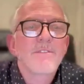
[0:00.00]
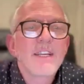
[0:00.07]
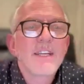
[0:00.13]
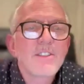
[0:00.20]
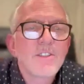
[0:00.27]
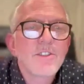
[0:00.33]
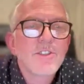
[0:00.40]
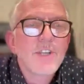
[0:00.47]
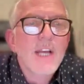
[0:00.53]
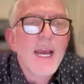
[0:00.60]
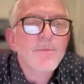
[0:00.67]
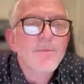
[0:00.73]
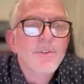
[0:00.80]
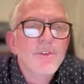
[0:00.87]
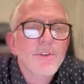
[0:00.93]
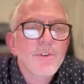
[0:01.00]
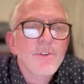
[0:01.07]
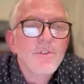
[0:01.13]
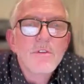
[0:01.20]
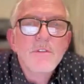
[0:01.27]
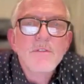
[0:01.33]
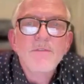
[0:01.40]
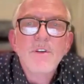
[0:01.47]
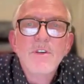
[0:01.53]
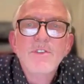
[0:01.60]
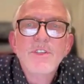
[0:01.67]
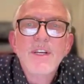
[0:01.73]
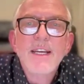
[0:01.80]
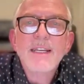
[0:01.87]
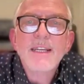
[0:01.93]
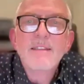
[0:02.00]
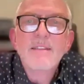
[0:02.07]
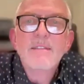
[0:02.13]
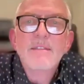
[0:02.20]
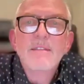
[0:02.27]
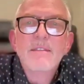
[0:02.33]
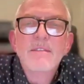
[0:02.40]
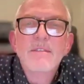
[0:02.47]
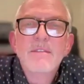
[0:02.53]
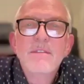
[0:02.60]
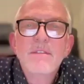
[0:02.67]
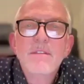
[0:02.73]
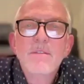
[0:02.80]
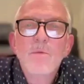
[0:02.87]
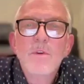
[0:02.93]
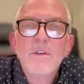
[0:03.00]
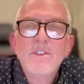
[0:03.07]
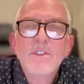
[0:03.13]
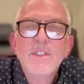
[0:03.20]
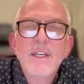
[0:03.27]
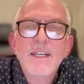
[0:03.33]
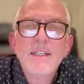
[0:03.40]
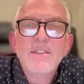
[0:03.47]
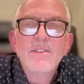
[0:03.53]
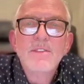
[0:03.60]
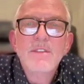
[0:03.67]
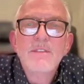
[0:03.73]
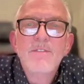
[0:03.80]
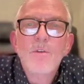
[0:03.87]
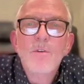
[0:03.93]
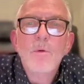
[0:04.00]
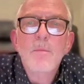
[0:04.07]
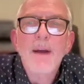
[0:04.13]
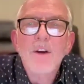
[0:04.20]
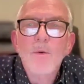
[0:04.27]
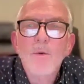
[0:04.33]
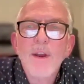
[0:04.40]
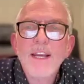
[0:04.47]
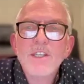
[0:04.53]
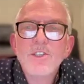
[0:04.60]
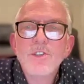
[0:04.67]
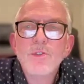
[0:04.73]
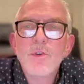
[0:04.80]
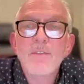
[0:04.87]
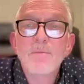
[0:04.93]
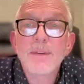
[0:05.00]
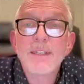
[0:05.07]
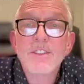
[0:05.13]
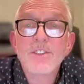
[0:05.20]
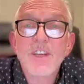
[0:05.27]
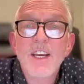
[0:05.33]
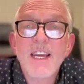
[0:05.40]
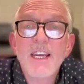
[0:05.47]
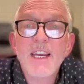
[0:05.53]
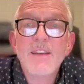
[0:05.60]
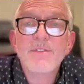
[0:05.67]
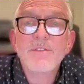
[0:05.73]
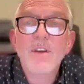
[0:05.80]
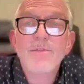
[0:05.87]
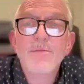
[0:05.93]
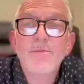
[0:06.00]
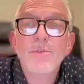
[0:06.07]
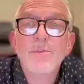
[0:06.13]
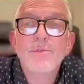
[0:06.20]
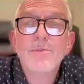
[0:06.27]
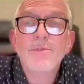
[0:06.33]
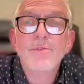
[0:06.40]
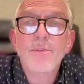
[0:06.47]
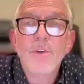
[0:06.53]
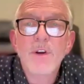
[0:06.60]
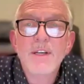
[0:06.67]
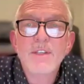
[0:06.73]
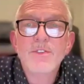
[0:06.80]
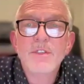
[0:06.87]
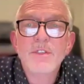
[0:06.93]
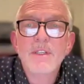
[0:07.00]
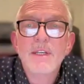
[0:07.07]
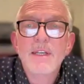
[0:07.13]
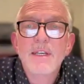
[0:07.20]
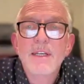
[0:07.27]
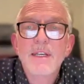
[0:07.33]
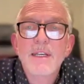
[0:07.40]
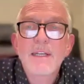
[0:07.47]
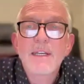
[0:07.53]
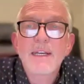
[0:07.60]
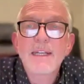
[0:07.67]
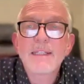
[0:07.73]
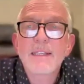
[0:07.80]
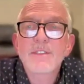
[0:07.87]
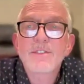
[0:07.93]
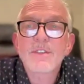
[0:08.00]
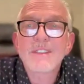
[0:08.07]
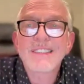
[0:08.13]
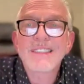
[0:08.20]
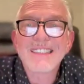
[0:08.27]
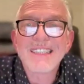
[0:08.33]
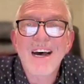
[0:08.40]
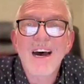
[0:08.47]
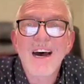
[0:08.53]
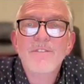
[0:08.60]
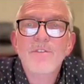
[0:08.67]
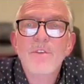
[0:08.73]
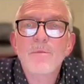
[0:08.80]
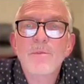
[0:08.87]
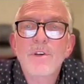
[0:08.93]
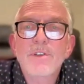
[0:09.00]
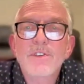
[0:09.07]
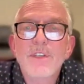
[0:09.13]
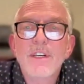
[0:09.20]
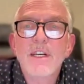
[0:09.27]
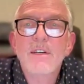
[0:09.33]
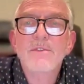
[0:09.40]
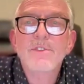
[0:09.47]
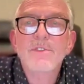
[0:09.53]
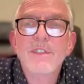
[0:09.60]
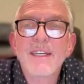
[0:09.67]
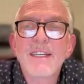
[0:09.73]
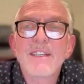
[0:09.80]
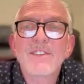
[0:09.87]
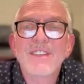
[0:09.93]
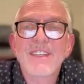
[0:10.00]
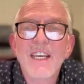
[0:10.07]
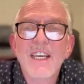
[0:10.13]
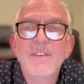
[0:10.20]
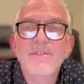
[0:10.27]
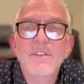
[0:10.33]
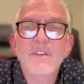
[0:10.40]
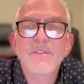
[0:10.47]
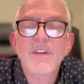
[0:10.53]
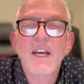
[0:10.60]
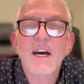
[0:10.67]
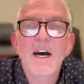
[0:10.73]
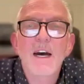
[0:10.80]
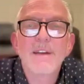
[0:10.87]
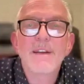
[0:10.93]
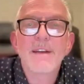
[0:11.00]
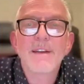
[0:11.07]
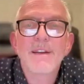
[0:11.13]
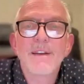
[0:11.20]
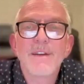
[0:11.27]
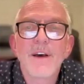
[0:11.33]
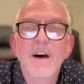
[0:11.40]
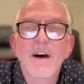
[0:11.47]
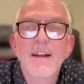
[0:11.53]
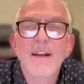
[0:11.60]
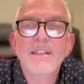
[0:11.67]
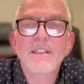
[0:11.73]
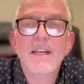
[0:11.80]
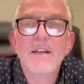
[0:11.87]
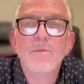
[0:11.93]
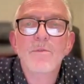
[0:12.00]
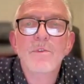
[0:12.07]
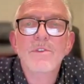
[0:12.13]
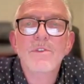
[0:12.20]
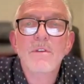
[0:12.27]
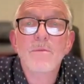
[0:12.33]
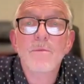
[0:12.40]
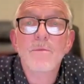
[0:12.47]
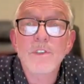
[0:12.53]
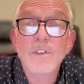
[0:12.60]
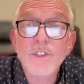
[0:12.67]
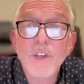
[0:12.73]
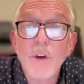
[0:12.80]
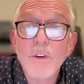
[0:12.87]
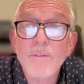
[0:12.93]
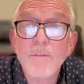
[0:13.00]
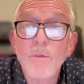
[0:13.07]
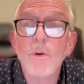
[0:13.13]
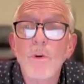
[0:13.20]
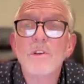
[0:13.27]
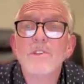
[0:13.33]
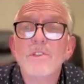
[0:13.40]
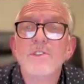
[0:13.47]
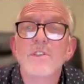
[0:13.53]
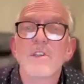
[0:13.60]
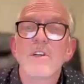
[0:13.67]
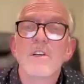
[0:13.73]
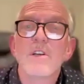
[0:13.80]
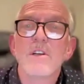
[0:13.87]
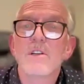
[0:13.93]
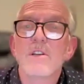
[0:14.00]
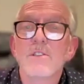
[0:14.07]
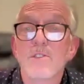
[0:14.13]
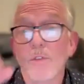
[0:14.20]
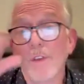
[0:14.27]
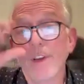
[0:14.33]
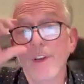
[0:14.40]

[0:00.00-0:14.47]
Ephesians chapter 2, verse 8, the word states, "For by grace you have been saved through trust. And this is not from yourselves, it is the gift of God, not as a result of works, so